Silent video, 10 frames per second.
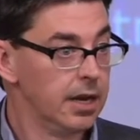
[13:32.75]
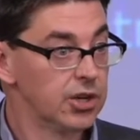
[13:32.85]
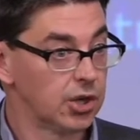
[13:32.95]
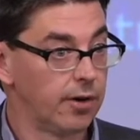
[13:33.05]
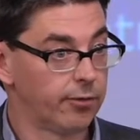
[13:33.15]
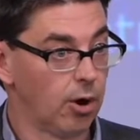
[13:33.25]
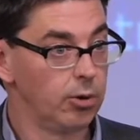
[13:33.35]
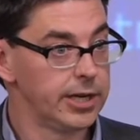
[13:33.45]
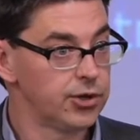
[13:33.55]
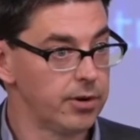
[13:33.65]
So if we're
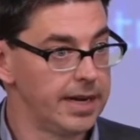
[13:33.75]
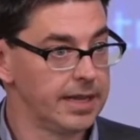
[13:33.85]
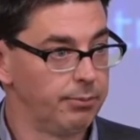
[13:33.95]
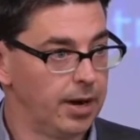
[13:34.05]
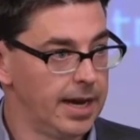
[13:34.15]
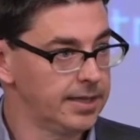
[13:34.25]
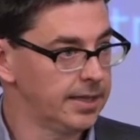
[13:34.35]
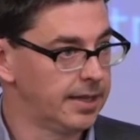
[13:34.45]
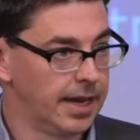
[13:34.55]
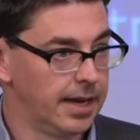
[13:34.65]
only treating the
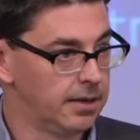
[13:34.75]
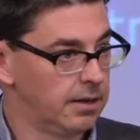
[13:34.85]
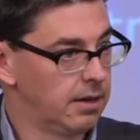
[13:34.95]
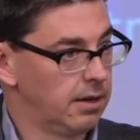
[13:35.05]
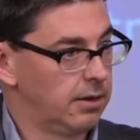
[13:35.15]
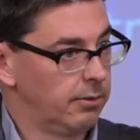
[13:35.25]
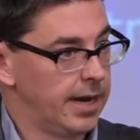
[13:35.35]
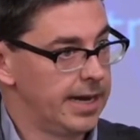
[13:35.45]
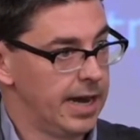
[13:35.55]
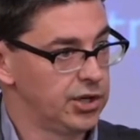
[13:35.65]
breast, then the
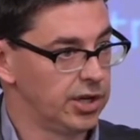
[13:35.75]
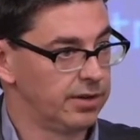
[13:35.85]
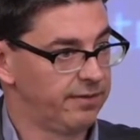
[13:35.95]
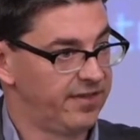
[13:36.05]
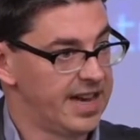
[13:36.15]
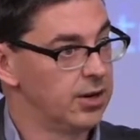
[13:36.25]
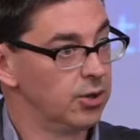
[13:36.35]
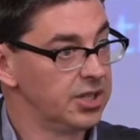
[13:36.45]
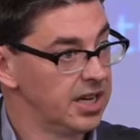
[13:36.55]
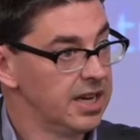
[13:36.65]
radiation
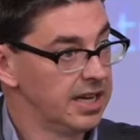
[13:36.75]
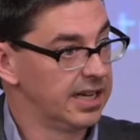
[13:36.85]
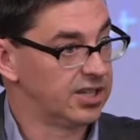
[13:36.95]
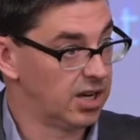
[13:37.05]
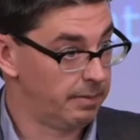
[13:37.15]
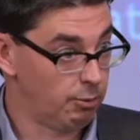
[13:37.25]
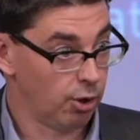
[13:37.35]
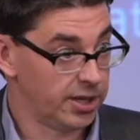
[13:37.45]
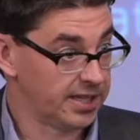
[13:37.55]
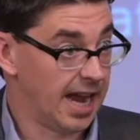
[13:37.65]
field is going to be
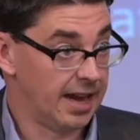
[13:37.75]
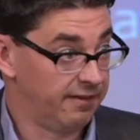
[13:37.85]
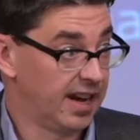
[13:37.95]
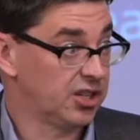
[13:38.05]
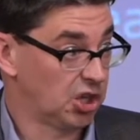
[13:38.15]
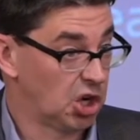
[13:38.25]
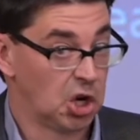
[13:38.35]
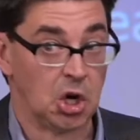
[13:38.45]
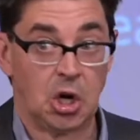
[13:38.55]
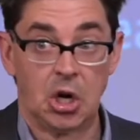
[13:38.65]
where the side effects
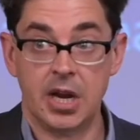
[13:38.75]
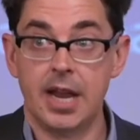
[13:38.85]
occur.